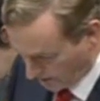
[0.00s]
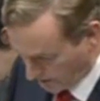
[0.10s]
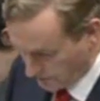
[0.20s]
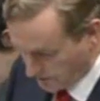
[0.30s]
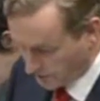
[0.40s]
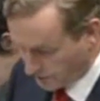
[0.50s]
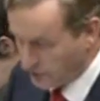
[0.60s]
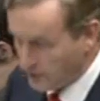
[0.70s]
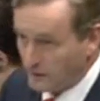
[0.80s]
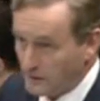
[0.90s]
So next
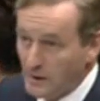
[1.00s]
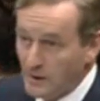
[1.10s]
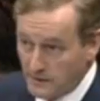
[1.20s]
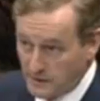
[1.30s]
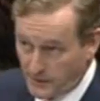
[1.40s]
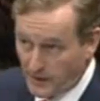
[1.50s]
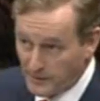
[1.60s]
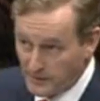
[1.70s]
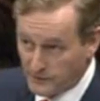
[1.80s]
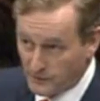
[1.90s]
year, the
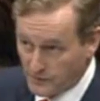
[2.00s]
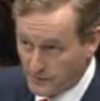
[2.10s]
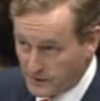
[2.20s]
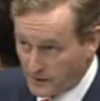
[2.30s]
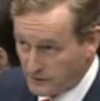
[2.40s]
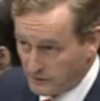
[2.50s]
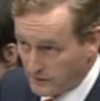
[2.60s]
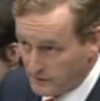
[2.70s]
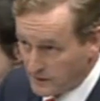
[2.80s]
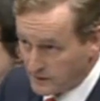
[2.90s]
Department of Social Protection
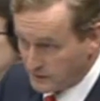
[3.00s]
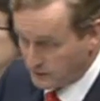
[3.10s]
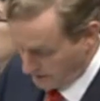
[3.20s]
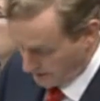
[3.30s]
with Minister,